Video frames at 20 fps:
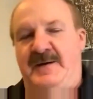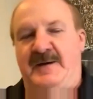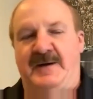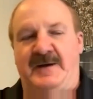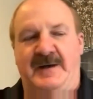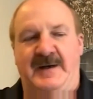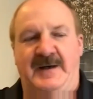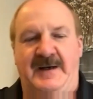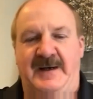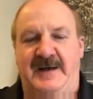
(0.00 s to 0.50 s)

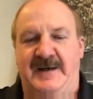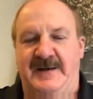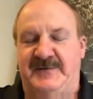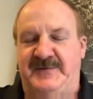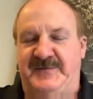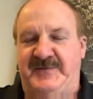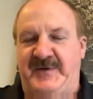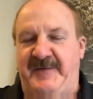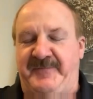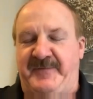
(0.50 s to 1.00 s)

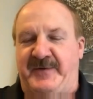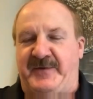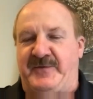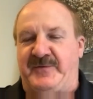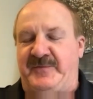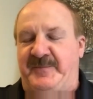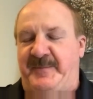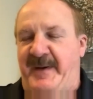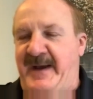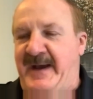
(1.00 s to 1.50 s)
Chef, it
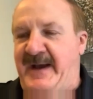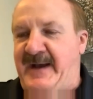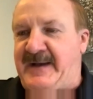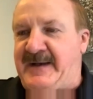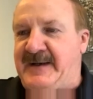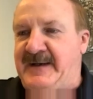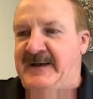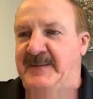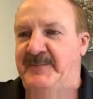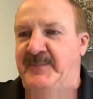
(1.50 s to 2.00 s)
goes
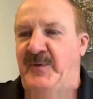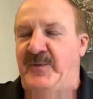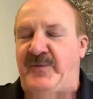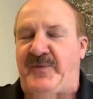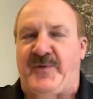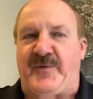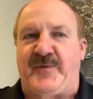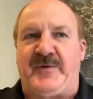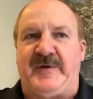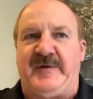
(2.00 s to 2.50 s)
back about
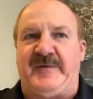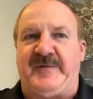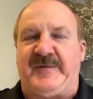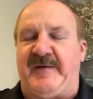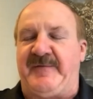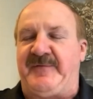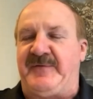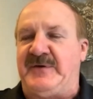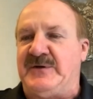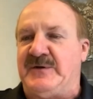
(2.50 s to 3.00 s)

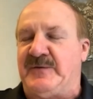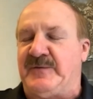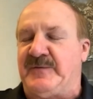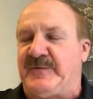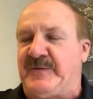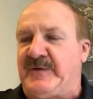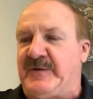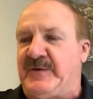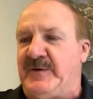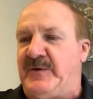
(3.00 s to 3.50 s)
37 years
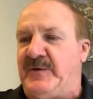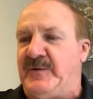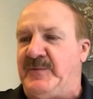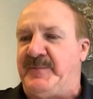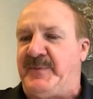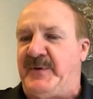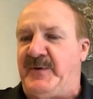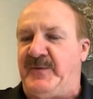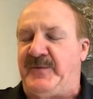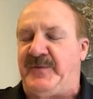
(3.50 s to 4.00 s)
ago.
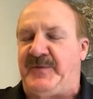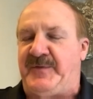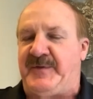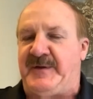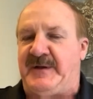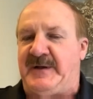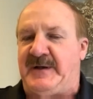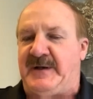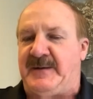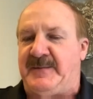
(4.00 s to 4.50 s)
Both
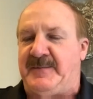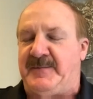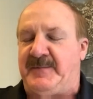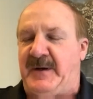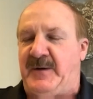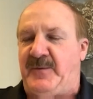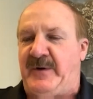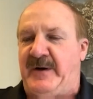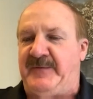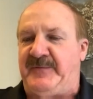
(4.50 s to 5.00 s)

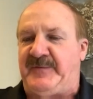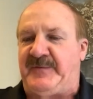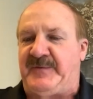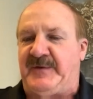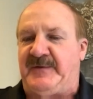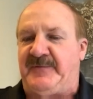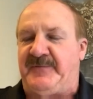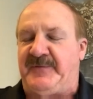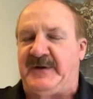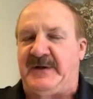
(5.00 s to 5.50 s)
my wife
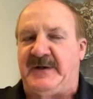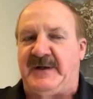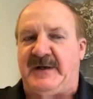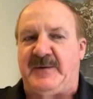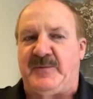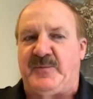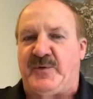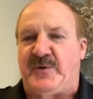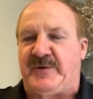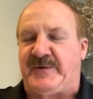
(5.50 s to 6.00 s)
Sylvia and I
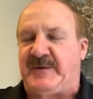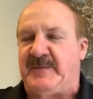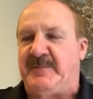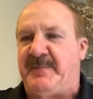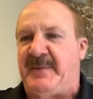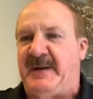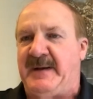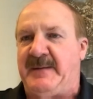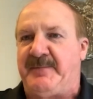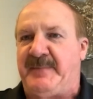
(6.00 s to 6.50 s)
worked in
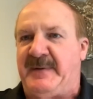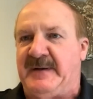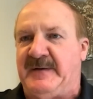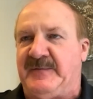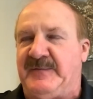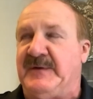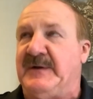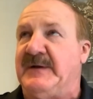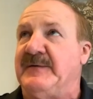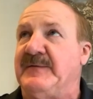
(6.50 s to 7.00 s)
big
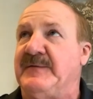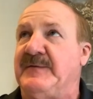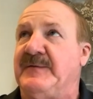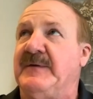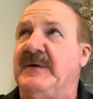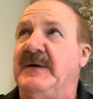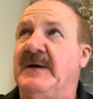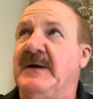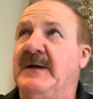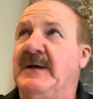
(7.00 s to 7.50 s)

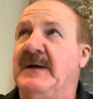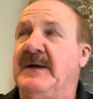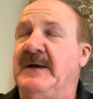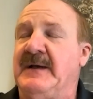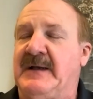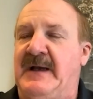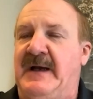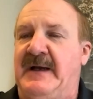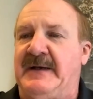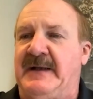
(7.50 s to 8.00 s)
business.
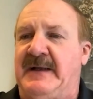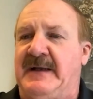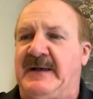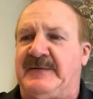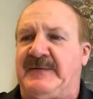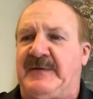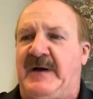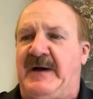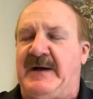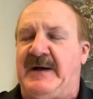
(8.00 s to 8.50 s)
Kind of
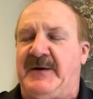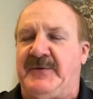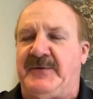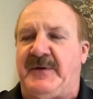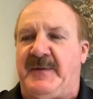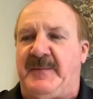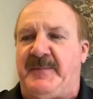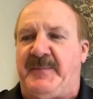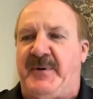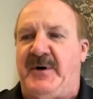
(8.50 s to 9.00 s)
get tired
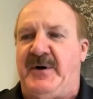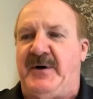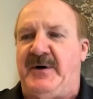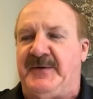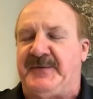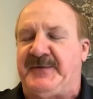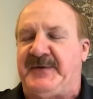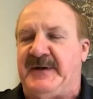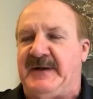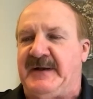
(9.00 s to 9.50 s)
of the
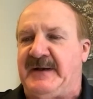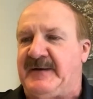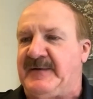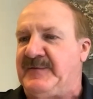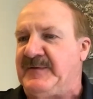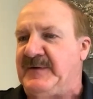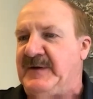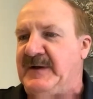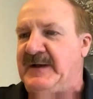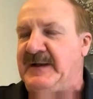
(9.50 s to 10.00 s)

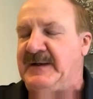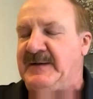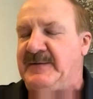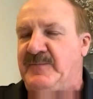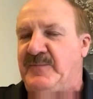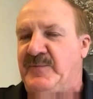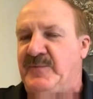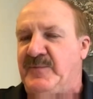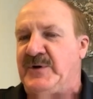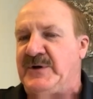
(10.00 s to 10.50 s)
politics,
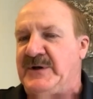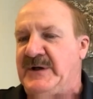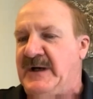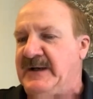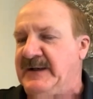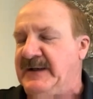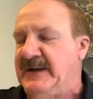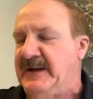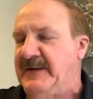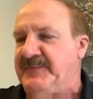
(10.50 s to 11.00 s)
and we're
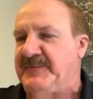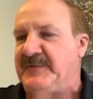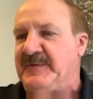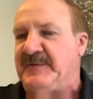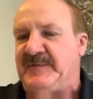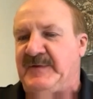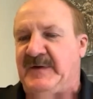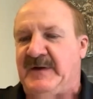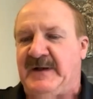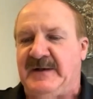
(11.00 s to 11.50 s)
young enough to
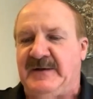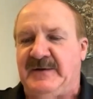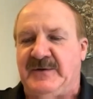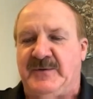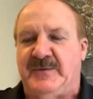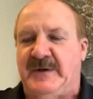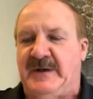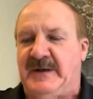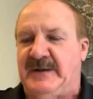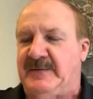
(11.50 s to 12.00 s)
say, you
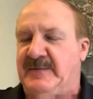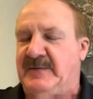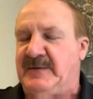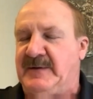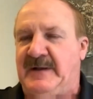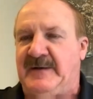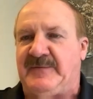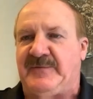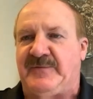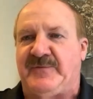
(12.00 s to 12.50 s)
know what,
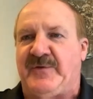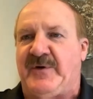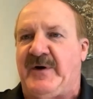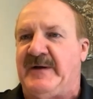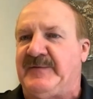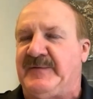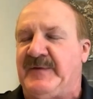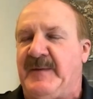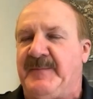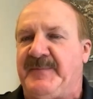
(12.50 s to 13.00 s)
let's try
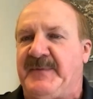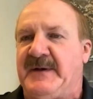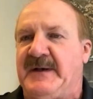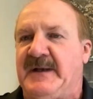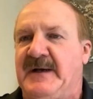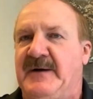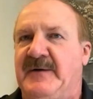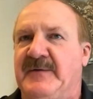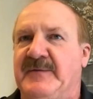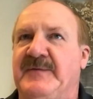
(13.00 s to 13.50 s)
something
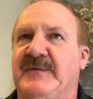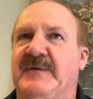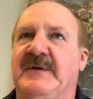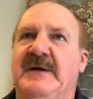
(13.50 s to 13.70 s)
else.